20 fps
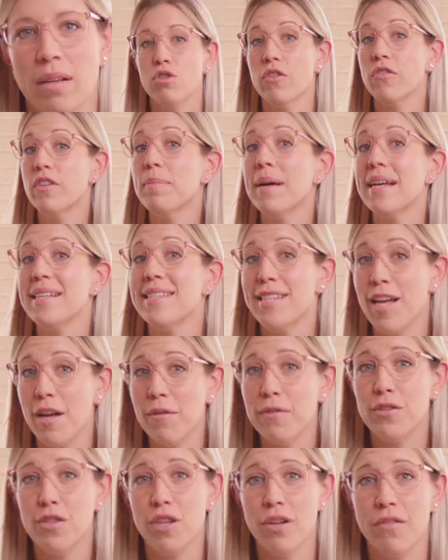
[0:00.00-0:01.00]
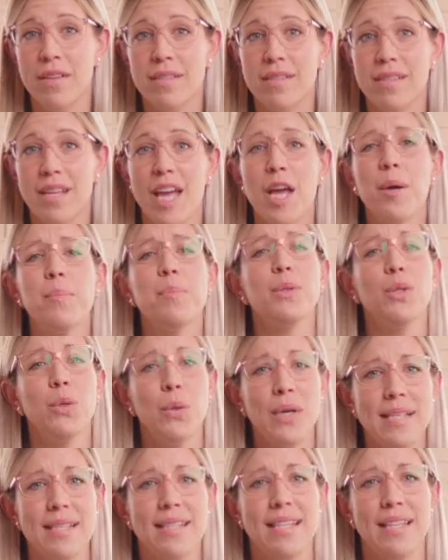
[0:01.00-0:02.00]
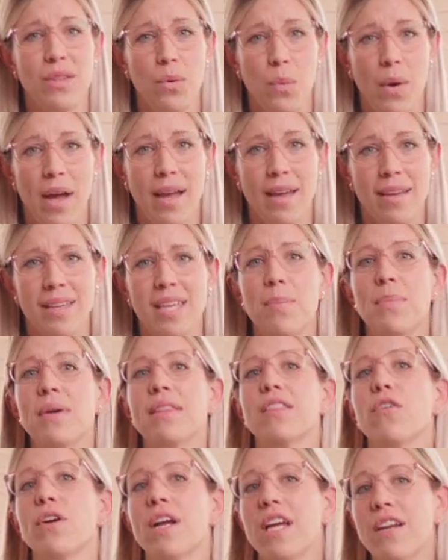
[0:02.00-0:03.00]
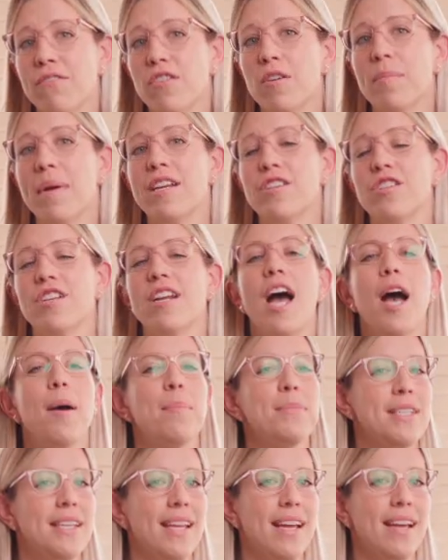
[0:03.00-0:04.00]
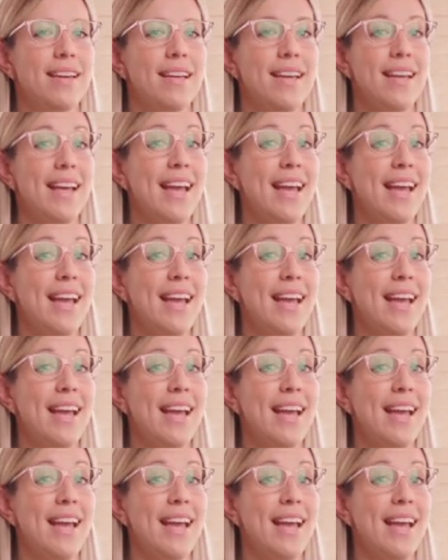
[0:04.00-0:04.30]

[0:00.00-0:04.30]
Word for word: Driven by self service, employees lead the way, keeping their information up to date.